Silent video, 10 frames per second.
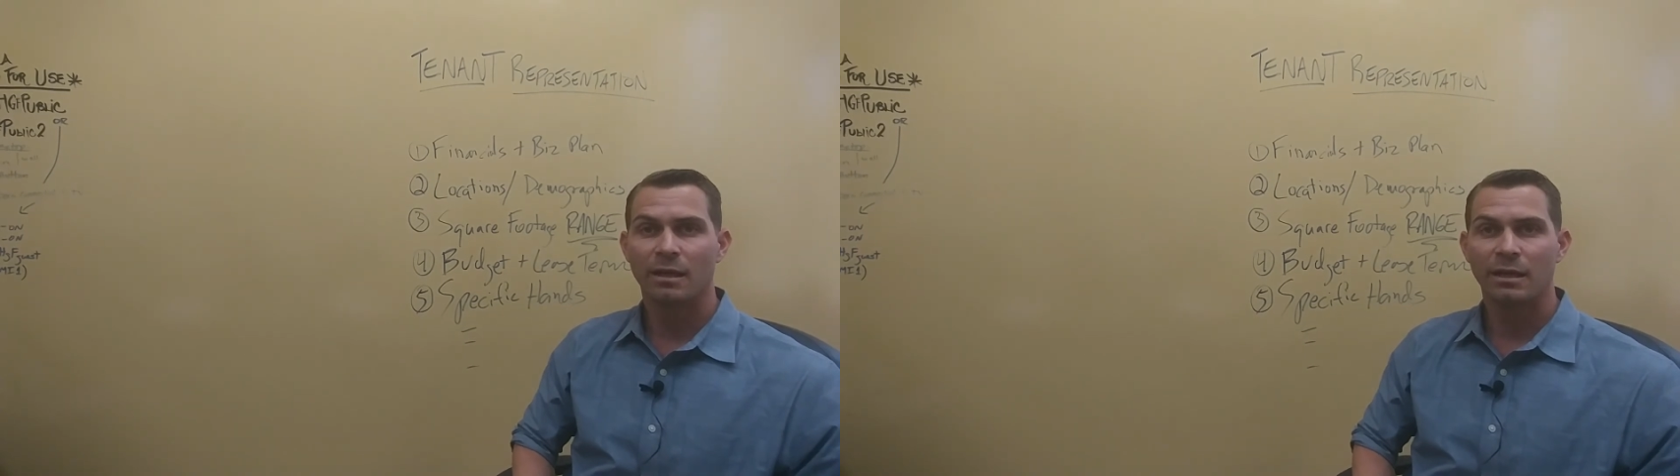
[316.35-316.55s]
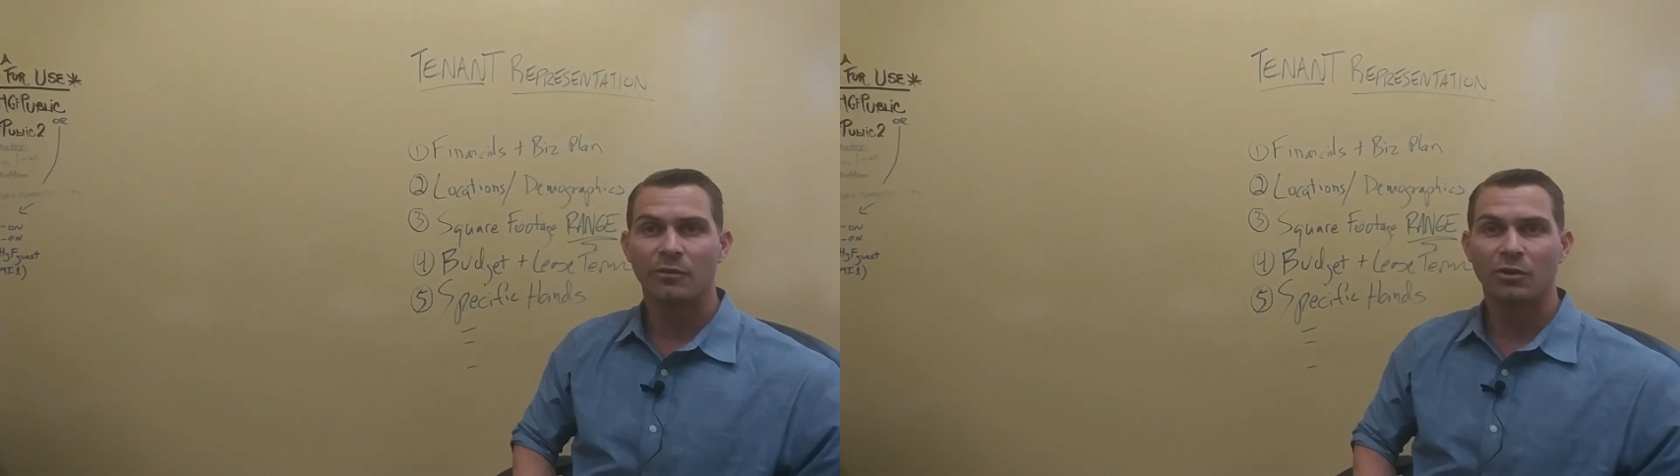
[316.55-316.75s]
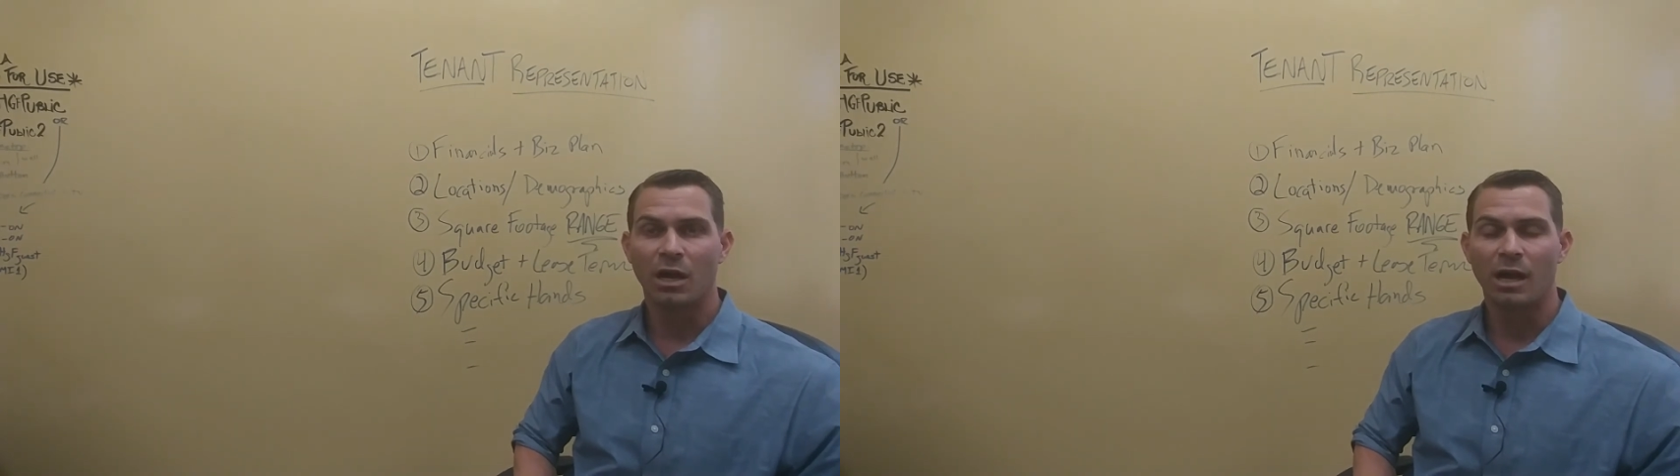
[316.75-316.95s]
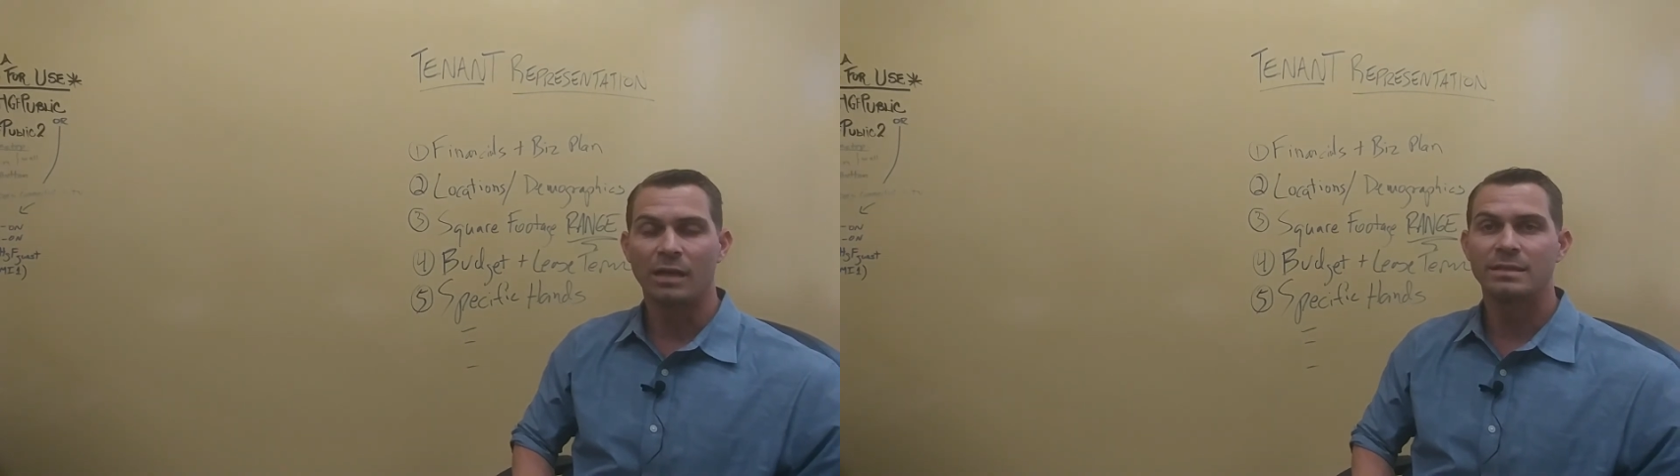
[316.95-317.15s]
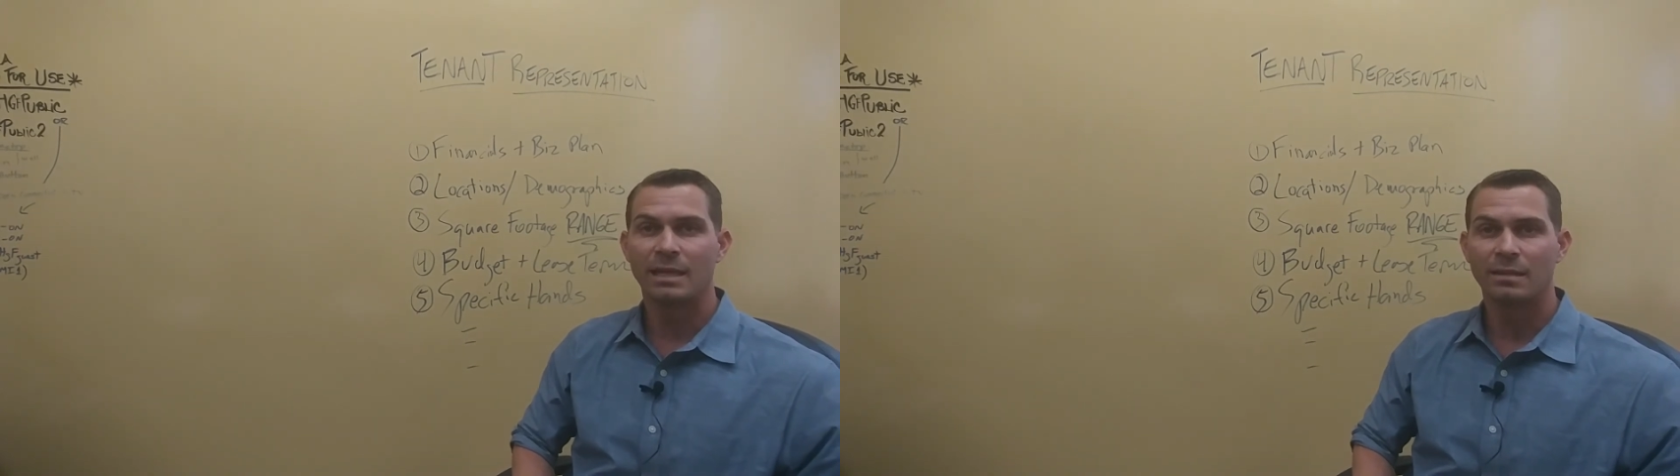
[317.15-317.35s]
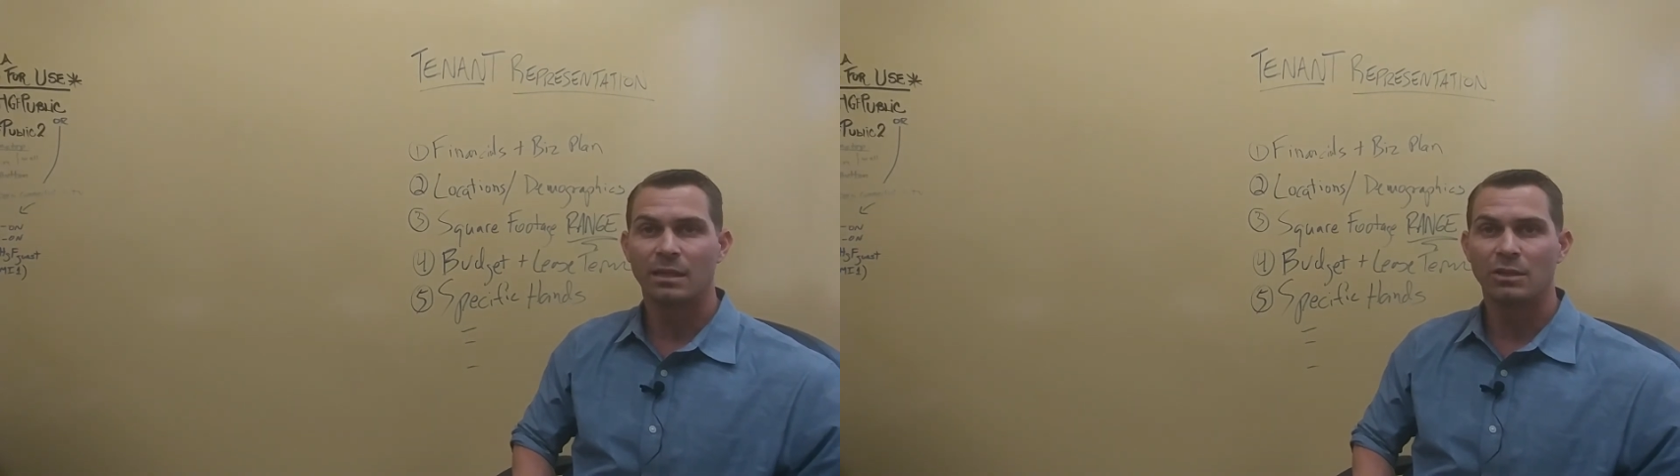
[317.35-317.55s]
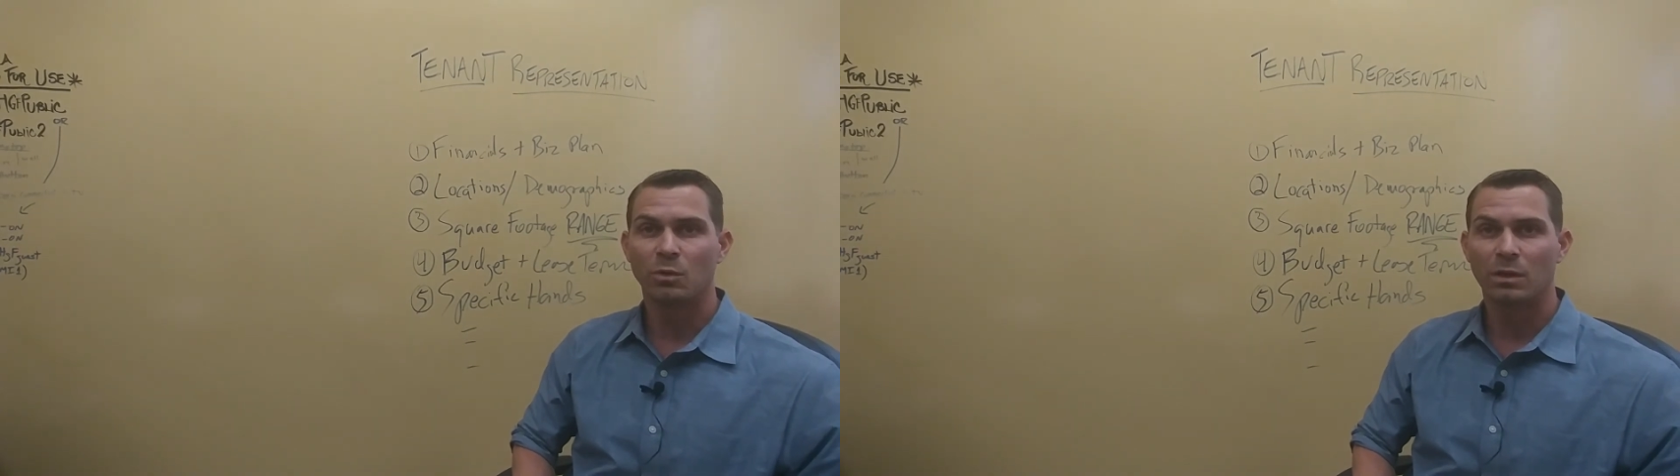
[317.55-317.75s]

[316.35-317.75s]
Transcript: any other content that you